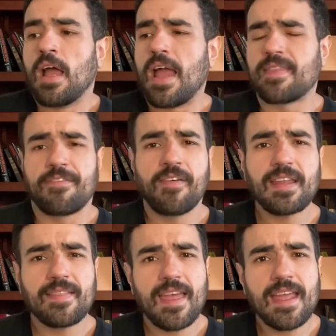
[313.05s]
And the
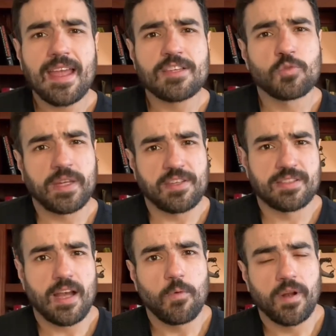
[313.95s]
funny thing is, when I
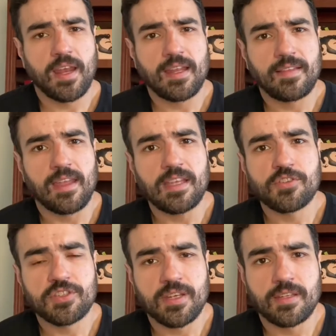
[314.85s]
started working in the
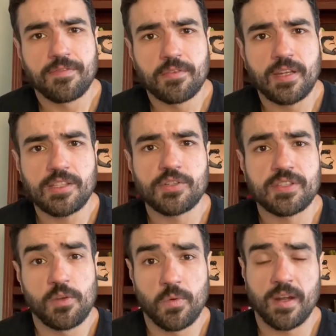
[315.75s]
industry, in the food
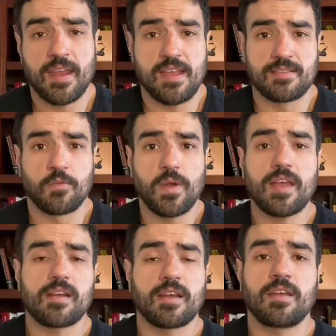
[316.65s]
industry, working as a
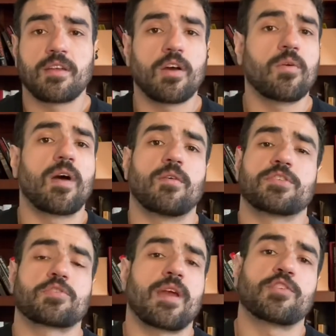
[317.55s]
waiter, I
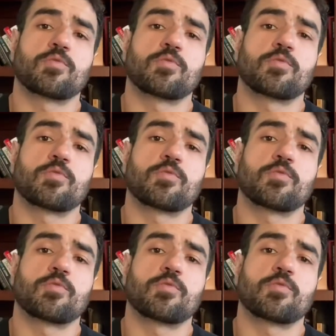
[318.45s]
was trying